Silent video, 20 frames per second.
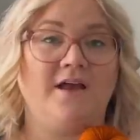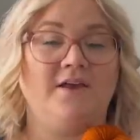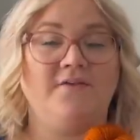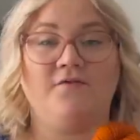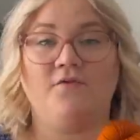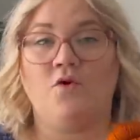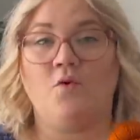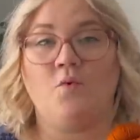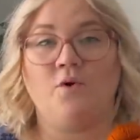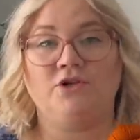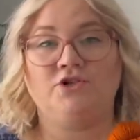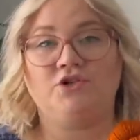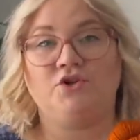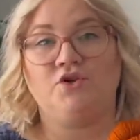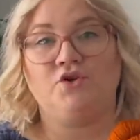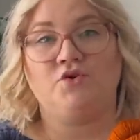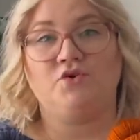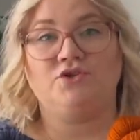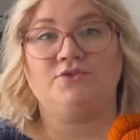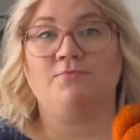if you want to
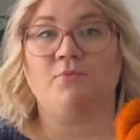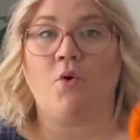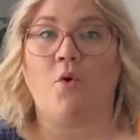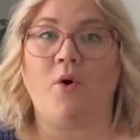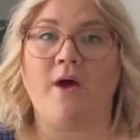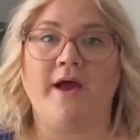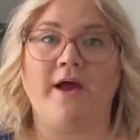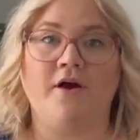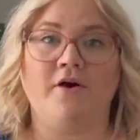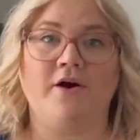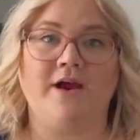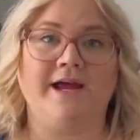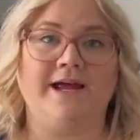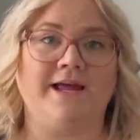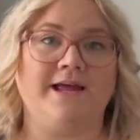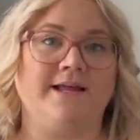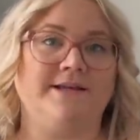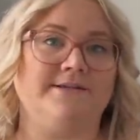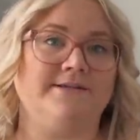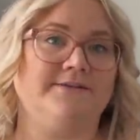use mohair
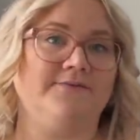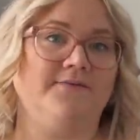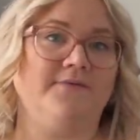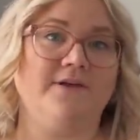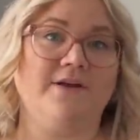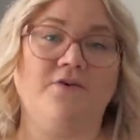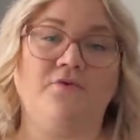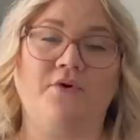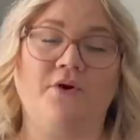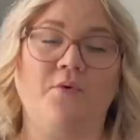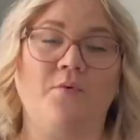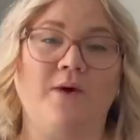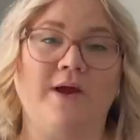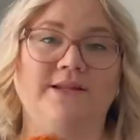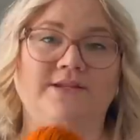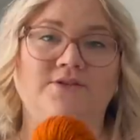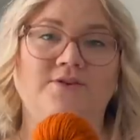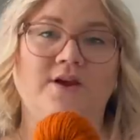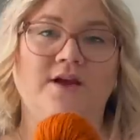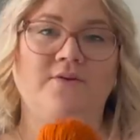and fingering
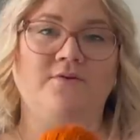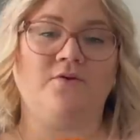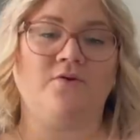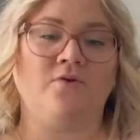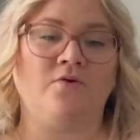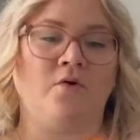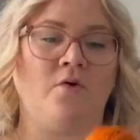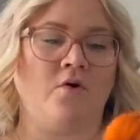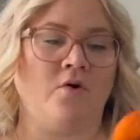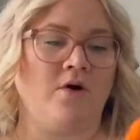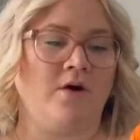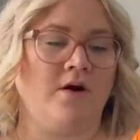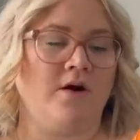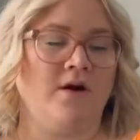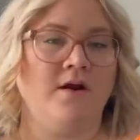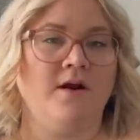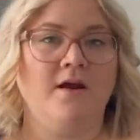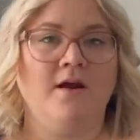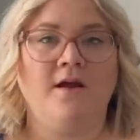weight together or